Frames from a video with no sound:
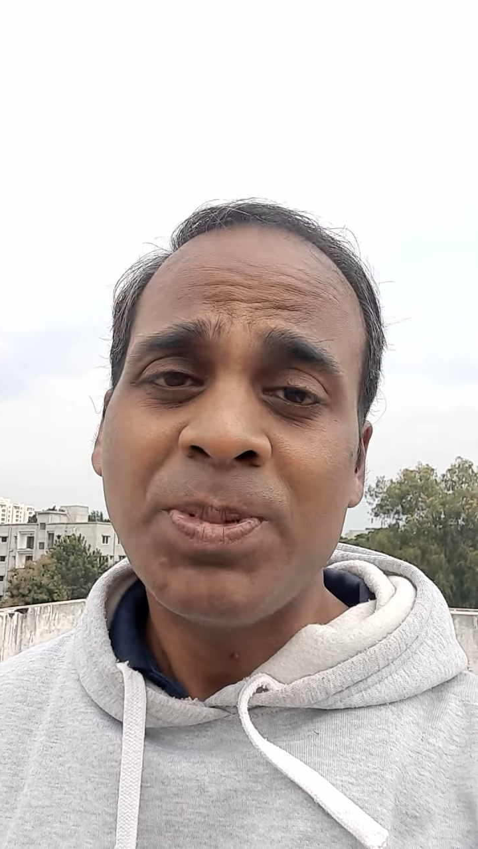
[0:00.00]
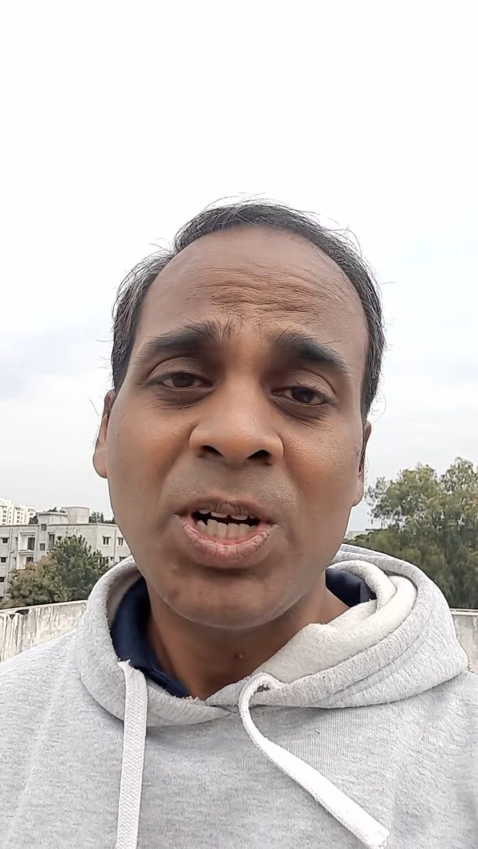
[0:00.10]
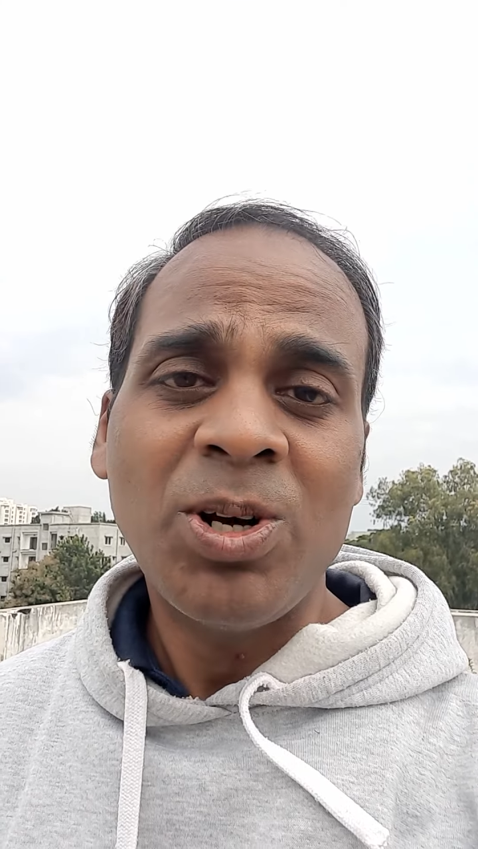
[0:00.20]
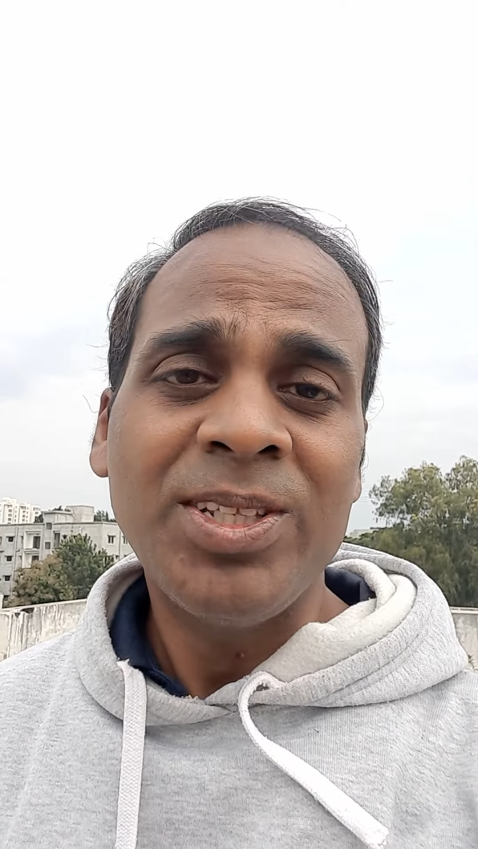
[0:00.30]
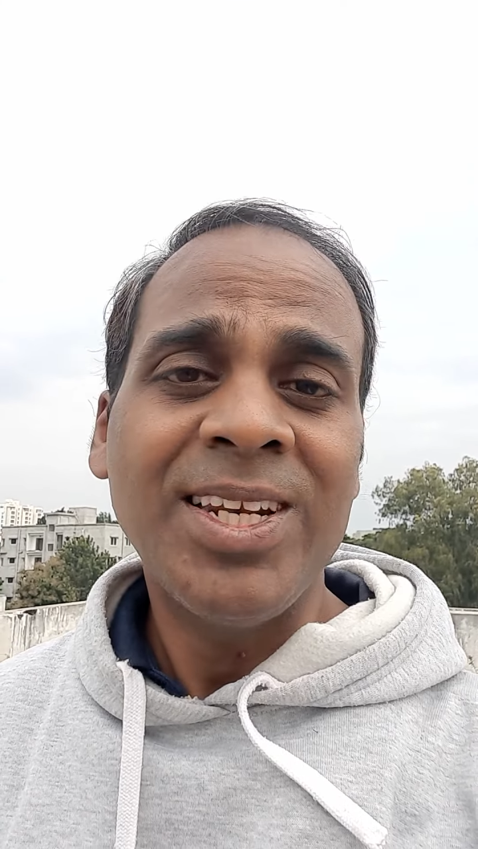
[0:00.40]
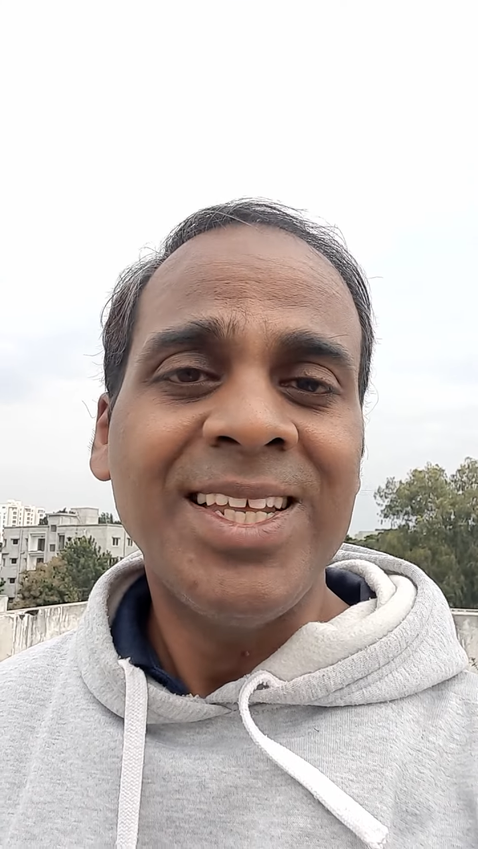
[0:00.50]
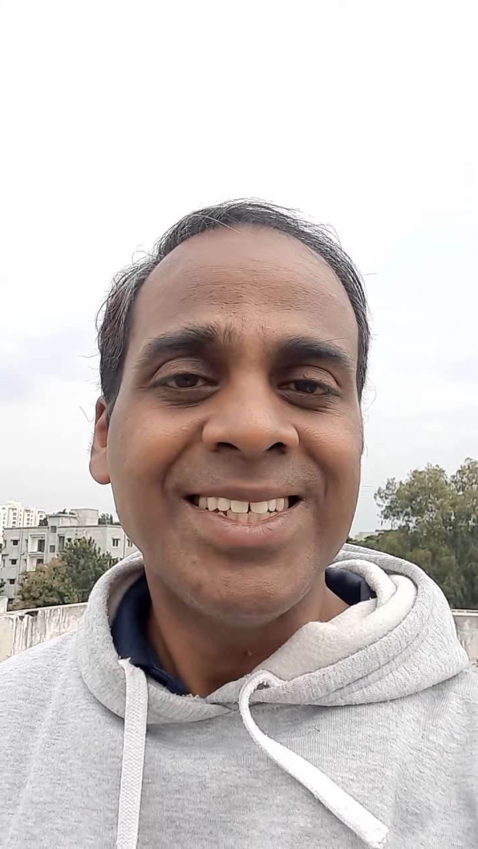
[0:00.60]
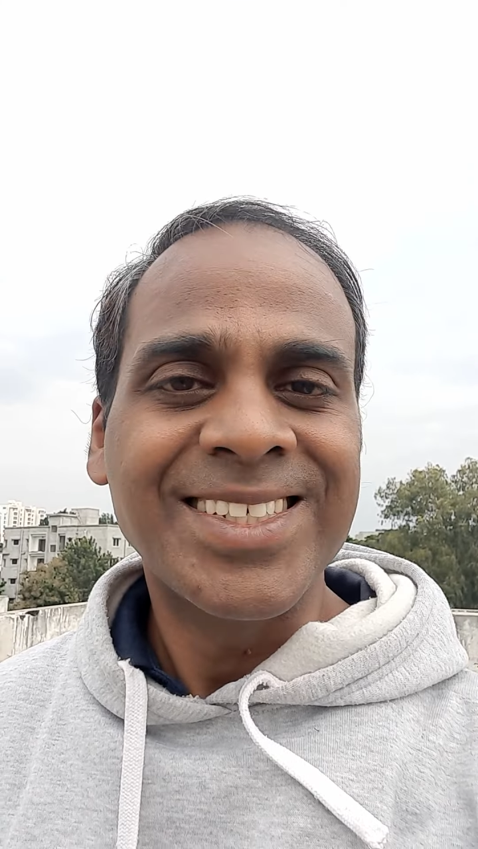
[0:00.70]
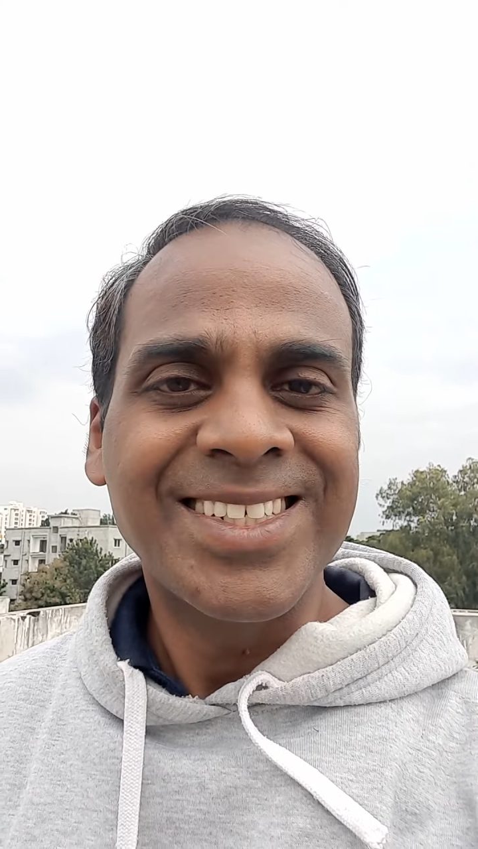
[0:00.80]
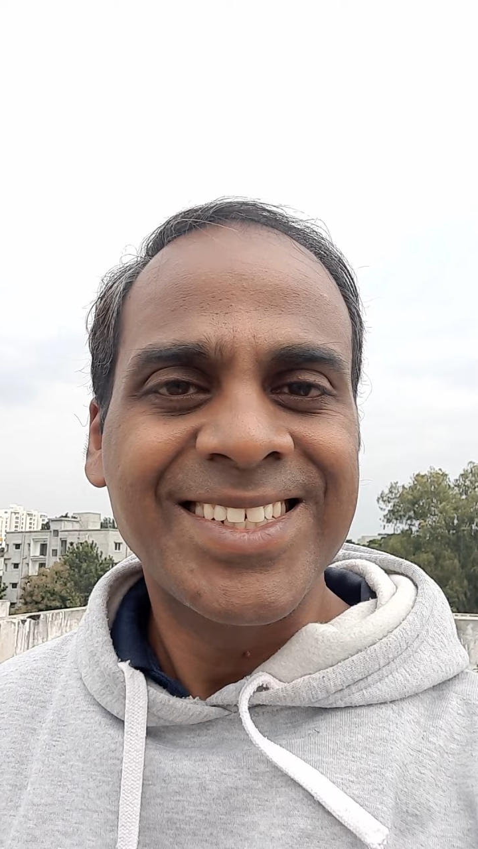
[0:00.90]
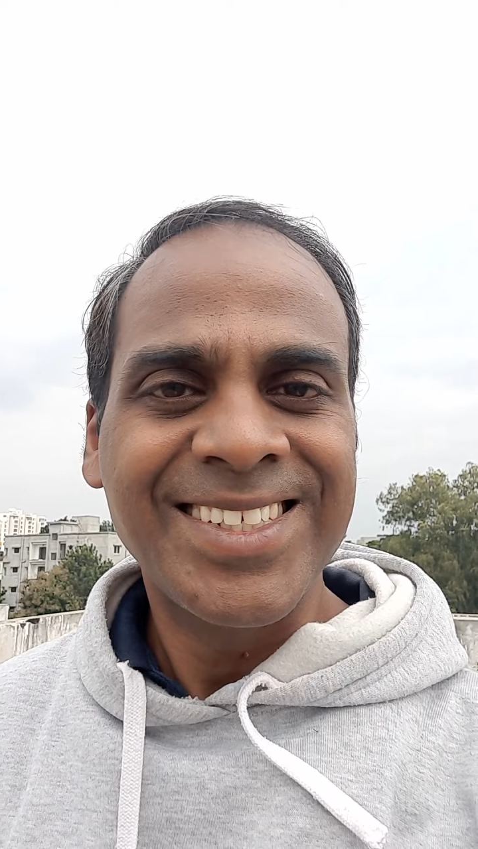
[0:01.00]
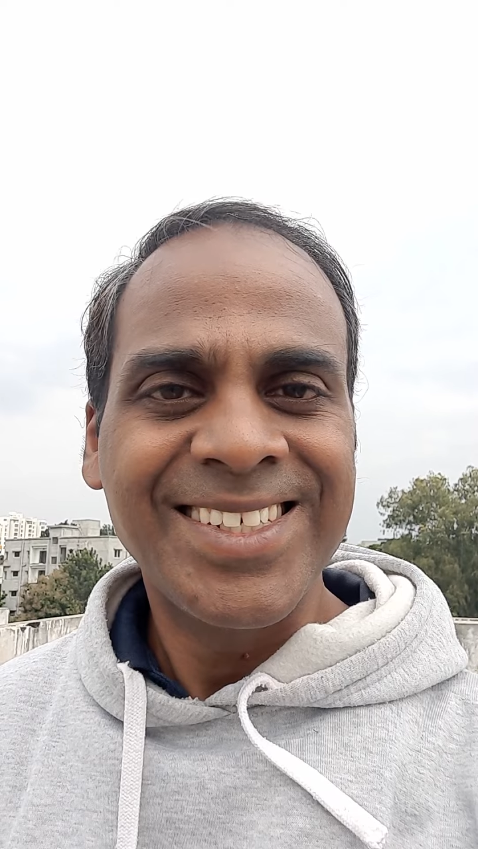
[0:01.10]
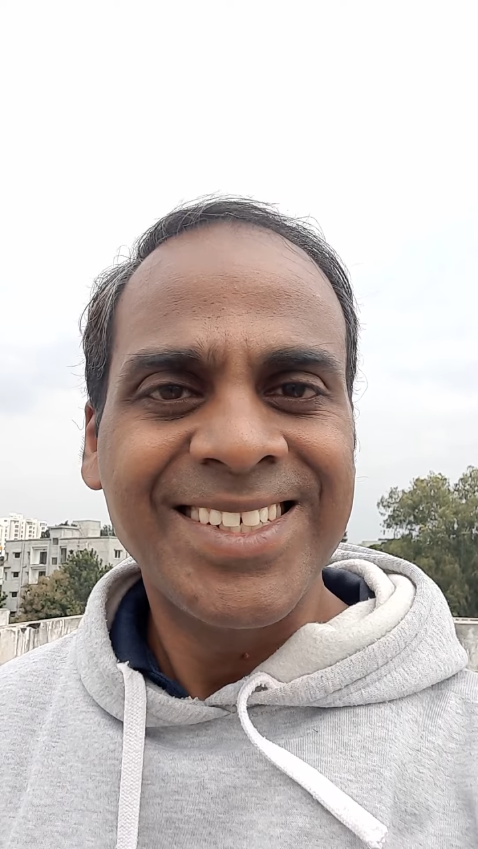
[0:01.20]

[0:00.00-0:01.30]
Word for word: but not the least,